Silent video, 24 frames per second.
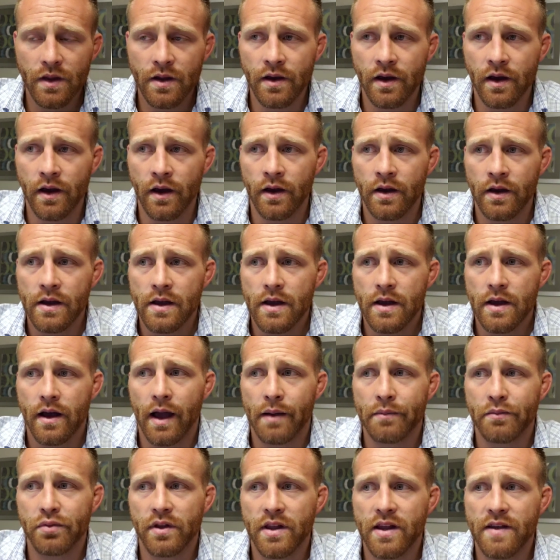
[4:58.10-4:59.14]

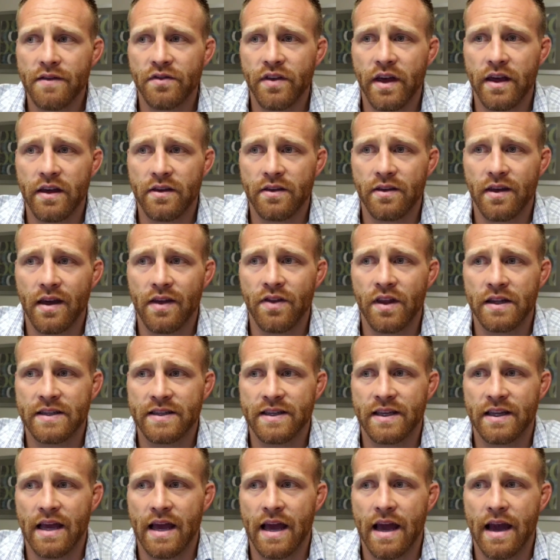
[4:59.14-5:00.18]
I believe they said that it's
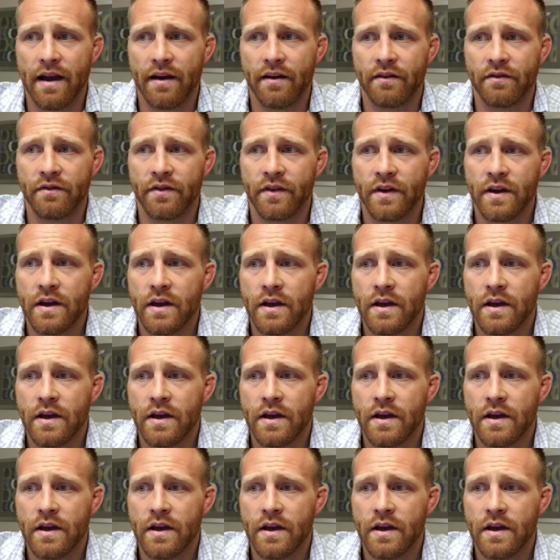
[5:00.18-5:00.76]
going to have